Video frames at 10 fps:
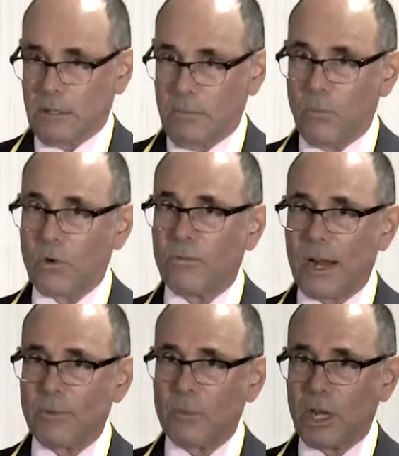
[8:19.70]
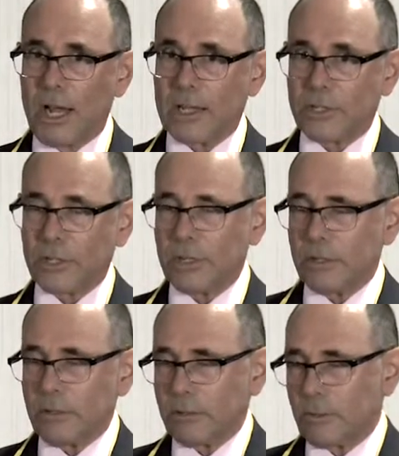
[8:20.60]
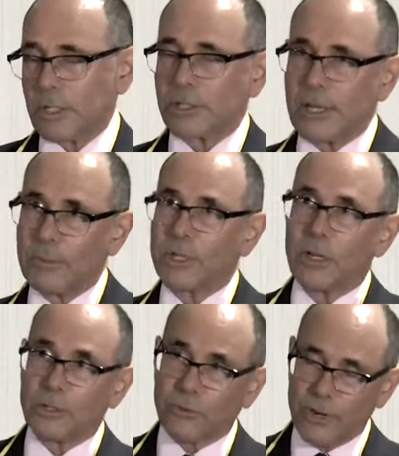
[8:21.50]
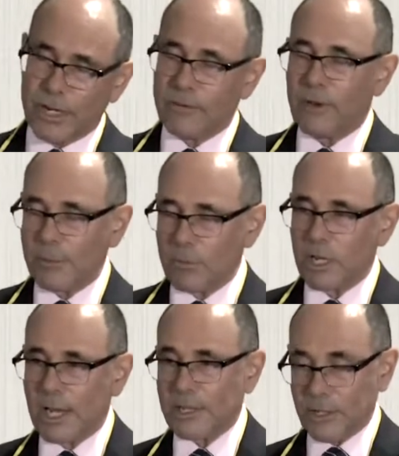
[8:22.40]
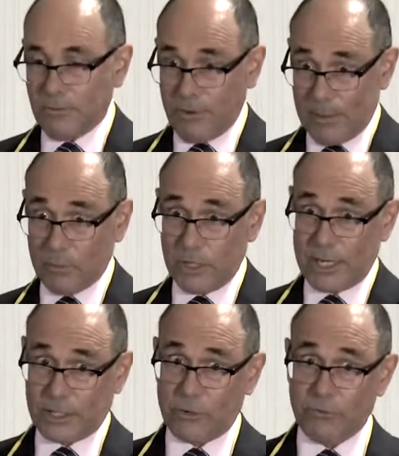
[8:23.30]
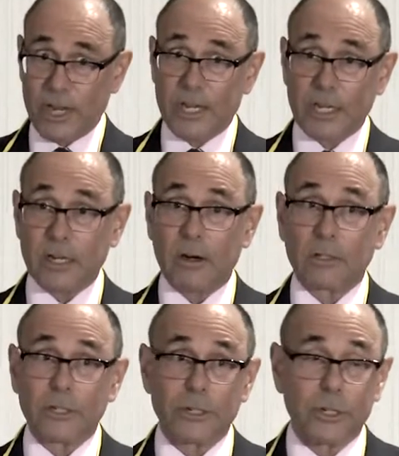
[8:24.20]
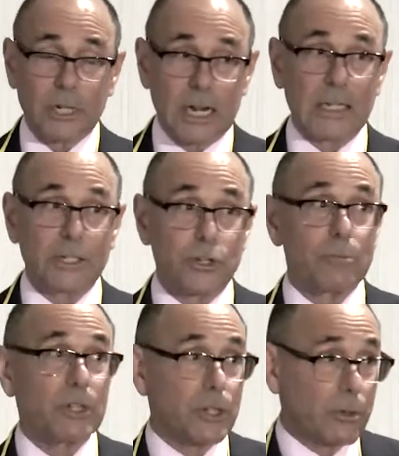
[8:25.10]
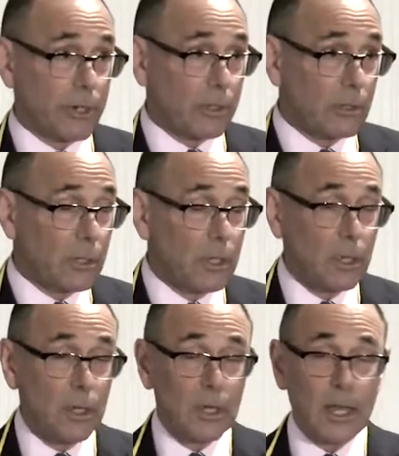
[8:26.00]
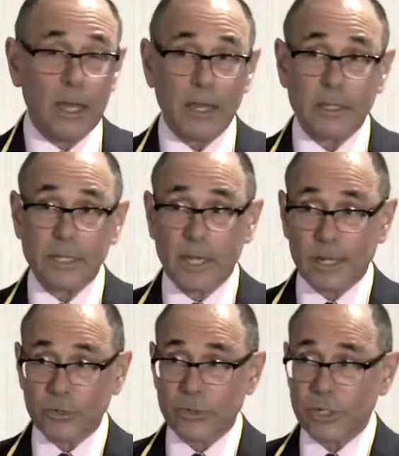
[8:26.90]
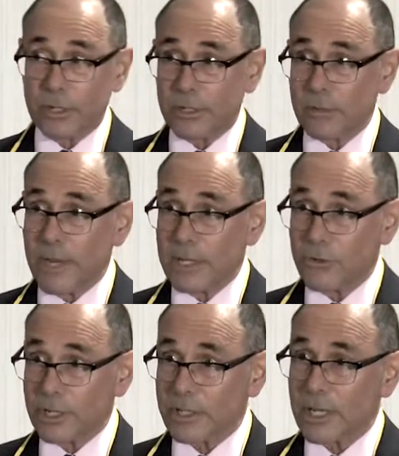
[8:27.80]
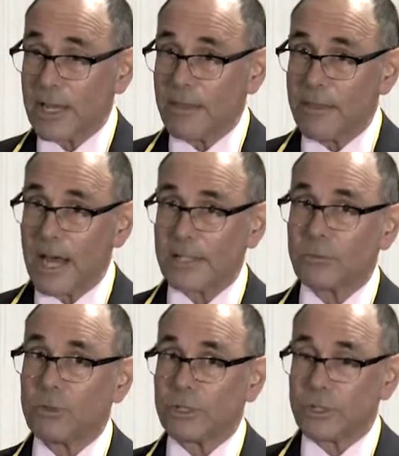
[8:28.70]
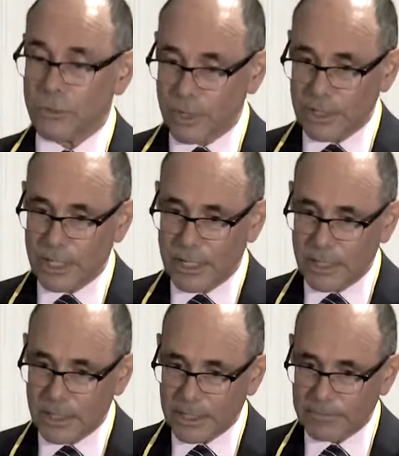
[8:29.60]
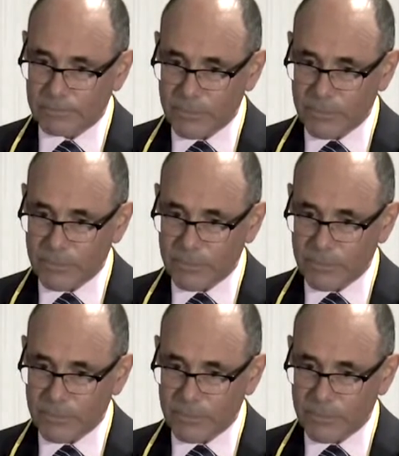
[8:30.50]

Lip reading: more fibroblasts, and stem cells creating fibroblasts, and fibroblasts creating cartilage, collagen material in the extracellular matrix, and that's what's doing the healing.